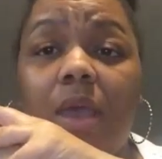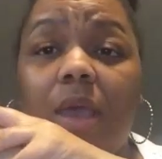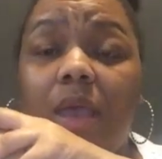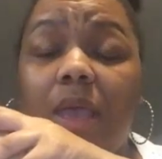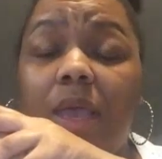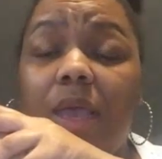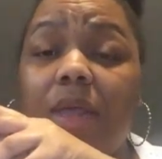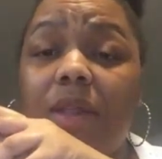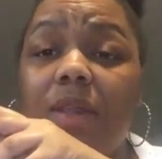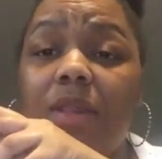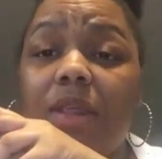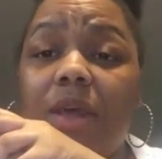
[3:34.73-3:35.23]

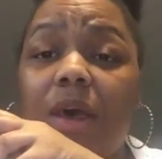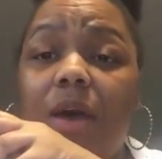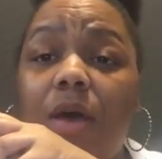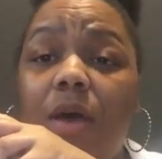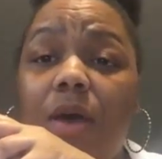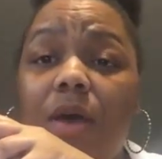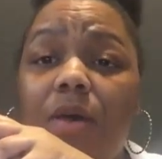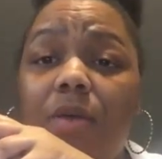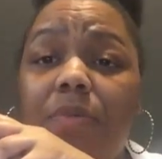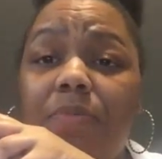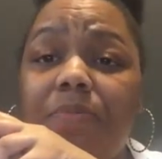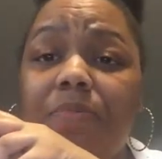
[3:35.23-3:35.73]
in the
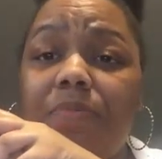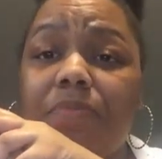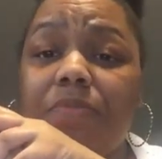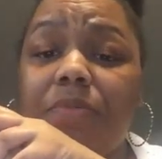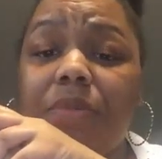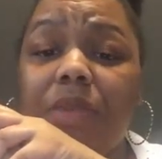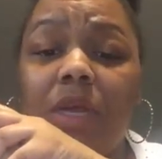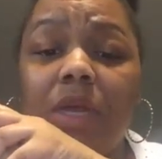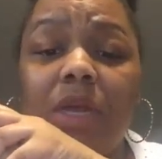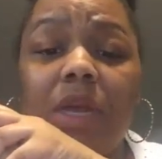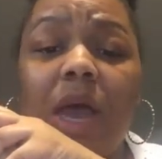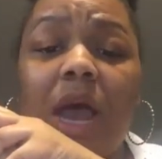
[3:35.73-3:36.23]

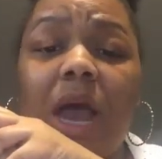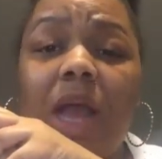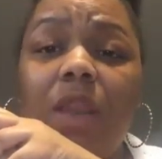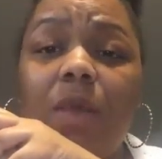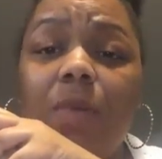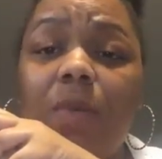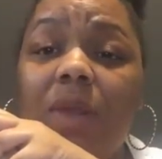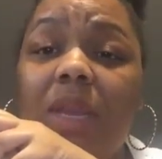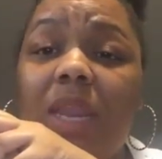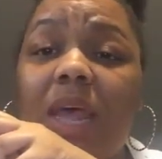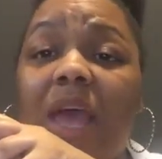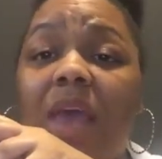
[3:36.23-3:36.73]
in
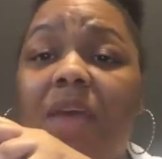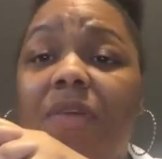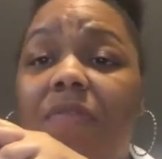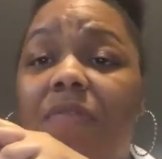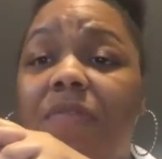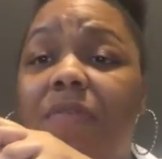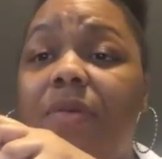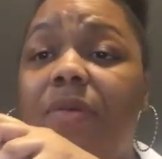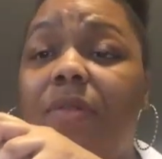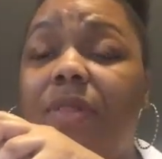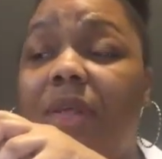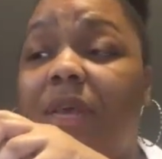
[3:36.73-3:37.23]
Hollywood life,
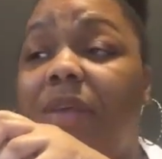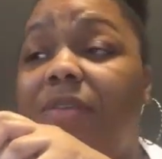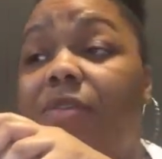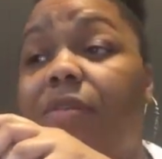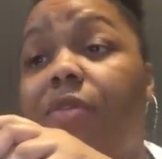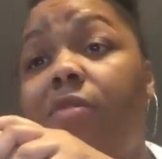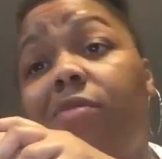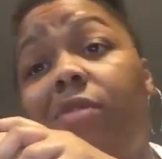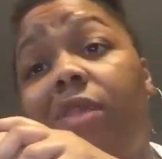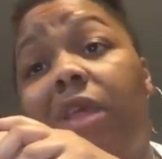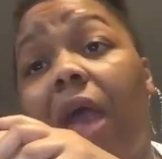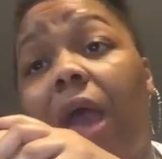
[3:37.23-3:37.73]
that's
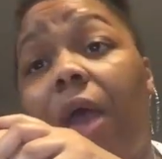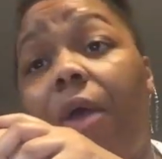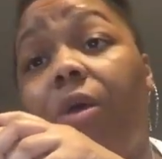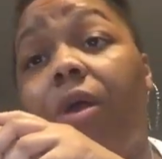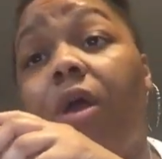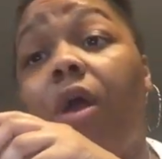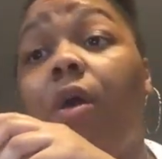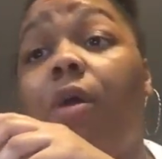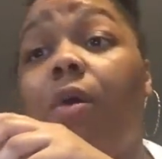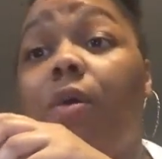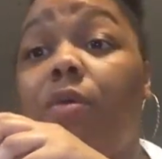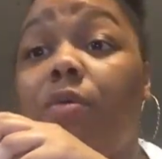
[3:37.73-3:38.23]
usually how it
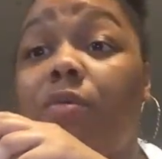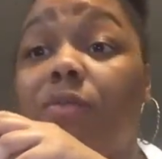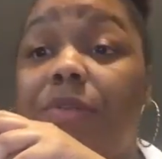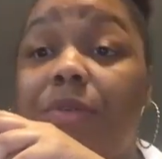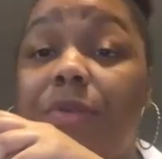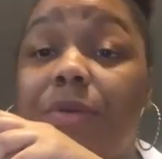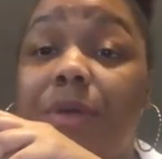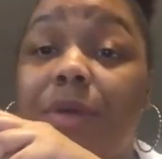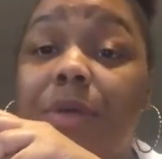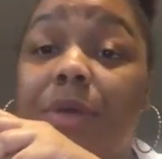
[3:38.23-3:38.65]
goes.